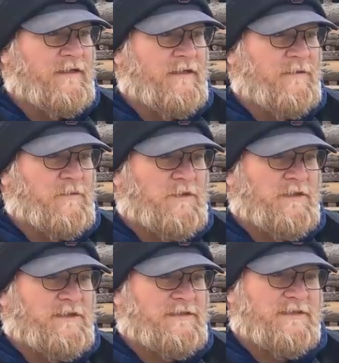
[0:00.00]
it
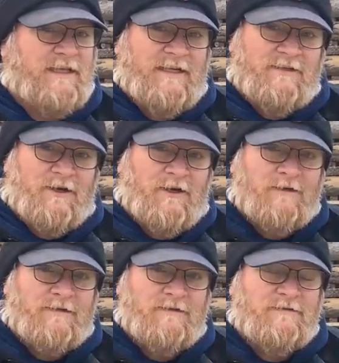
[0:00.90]
was getting
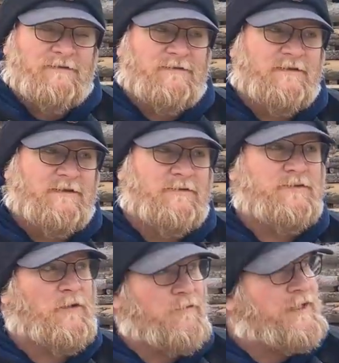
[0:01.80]
dark. It
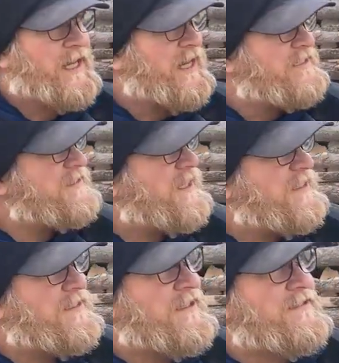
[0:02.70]
was overcast,
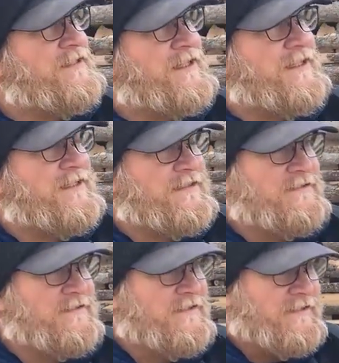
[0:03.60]
kind of like today
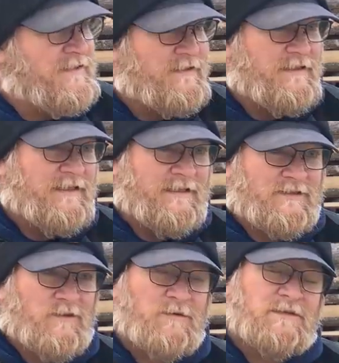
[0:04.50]
is, and
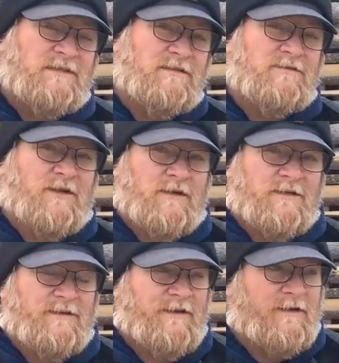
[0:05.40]
so it was a little
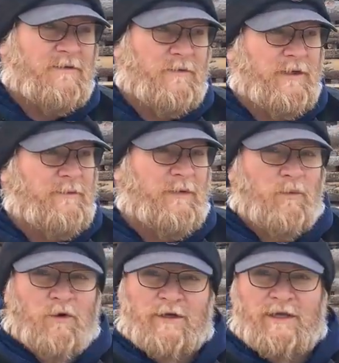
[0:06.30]
dark in there. We had been
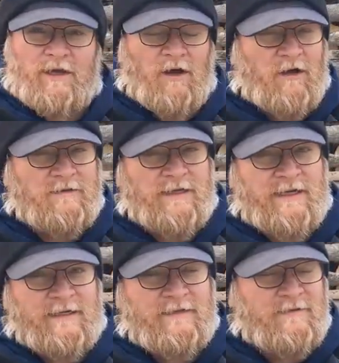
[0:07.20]
working all
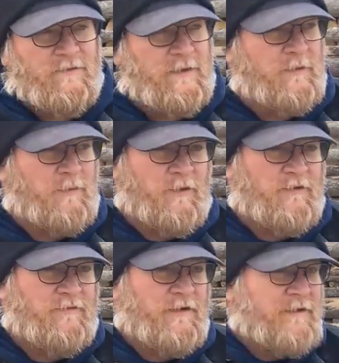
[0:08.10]
day. We were
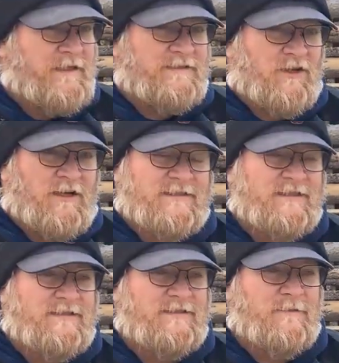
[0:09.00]
both very
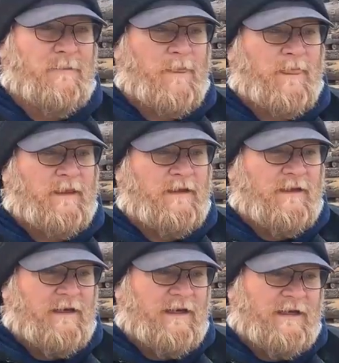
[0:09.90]
exhausted,
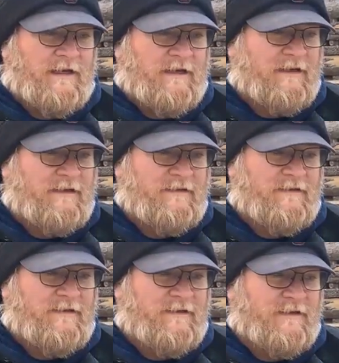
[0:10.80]
and